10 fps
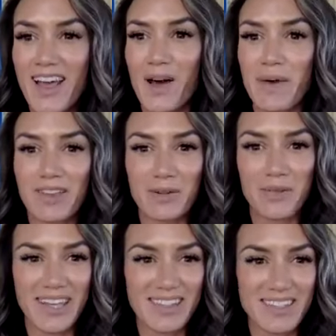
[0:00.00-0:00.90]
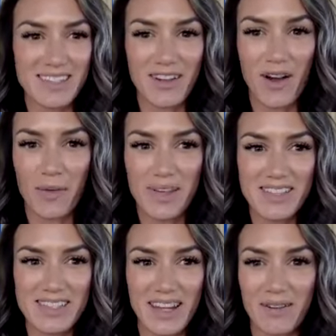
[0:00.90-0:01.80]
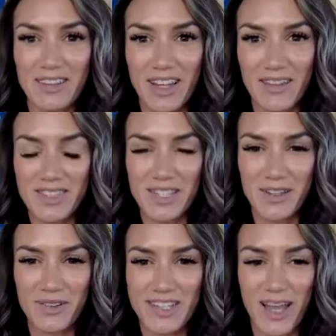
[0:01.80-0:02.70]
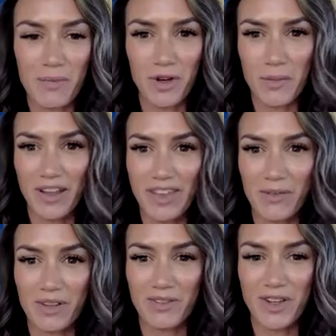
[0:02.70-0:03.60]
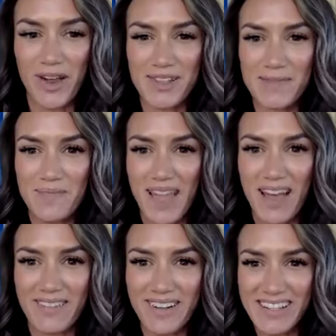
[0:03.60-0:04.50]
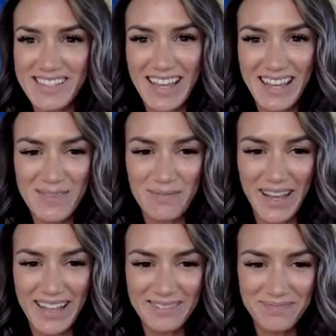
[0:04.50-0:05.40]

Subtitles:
about the weekends in the comments, and I would love to chat more about that with you guys. Have a great day. Bye.